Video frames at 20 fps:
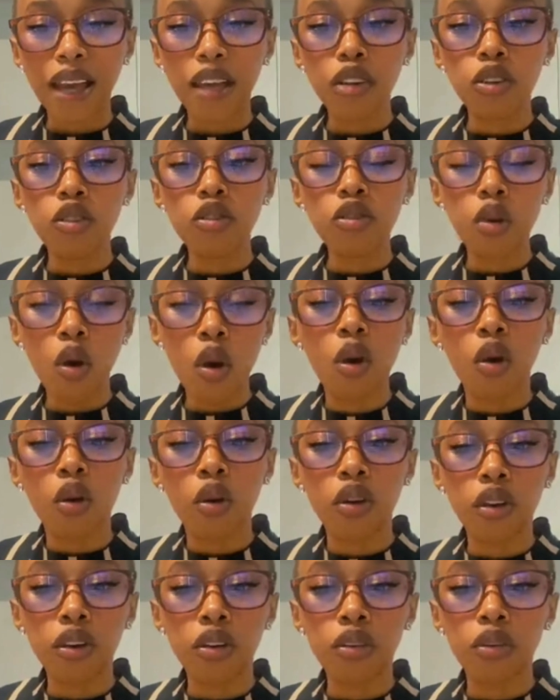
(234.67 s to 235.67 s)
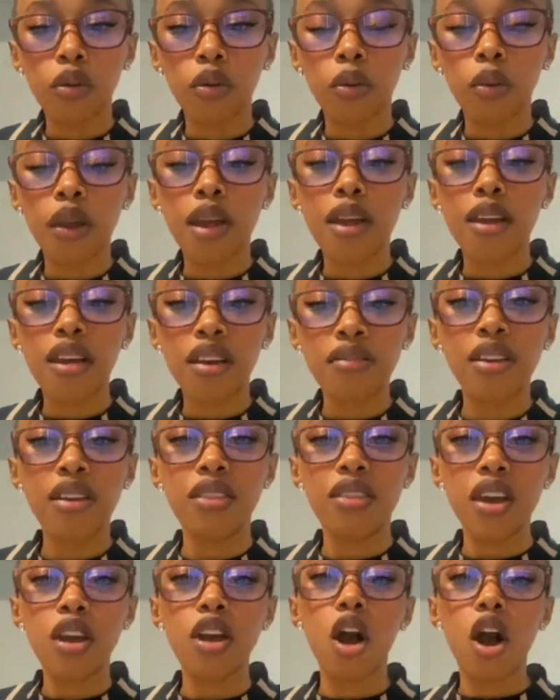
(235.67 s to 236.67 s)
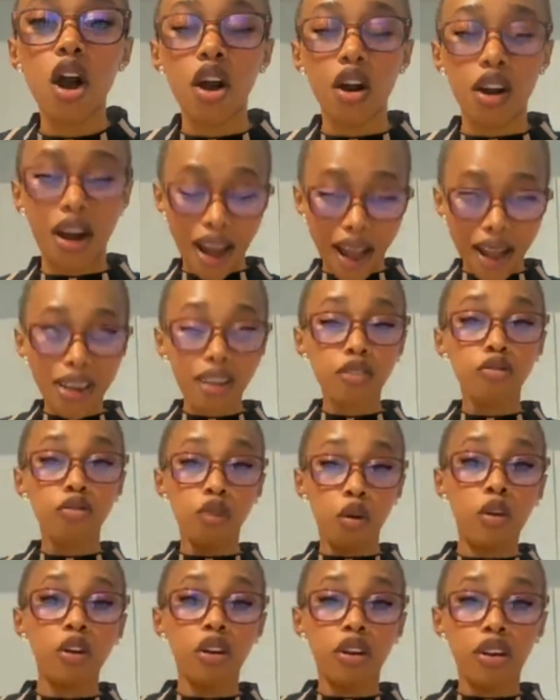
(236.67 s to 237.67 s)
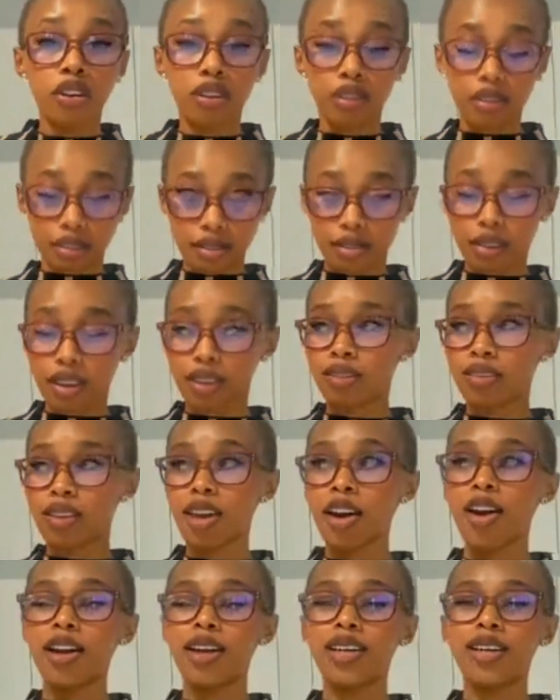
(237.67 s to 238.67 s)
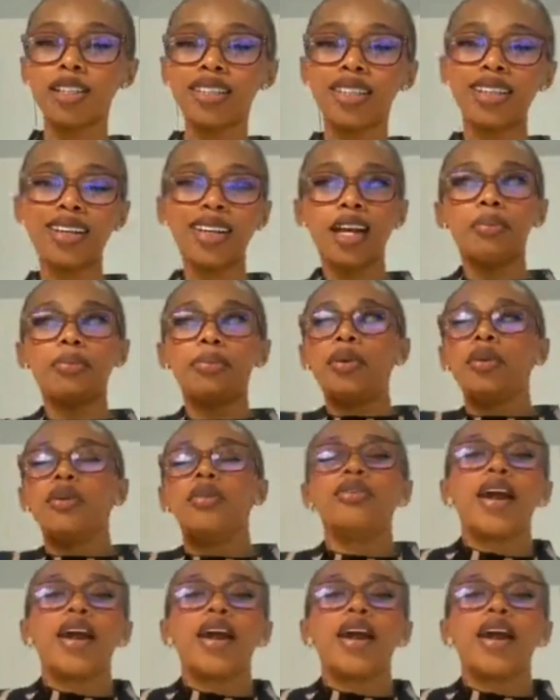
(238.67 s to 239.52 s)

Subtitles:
And I know wherever they are, I know that they are literally like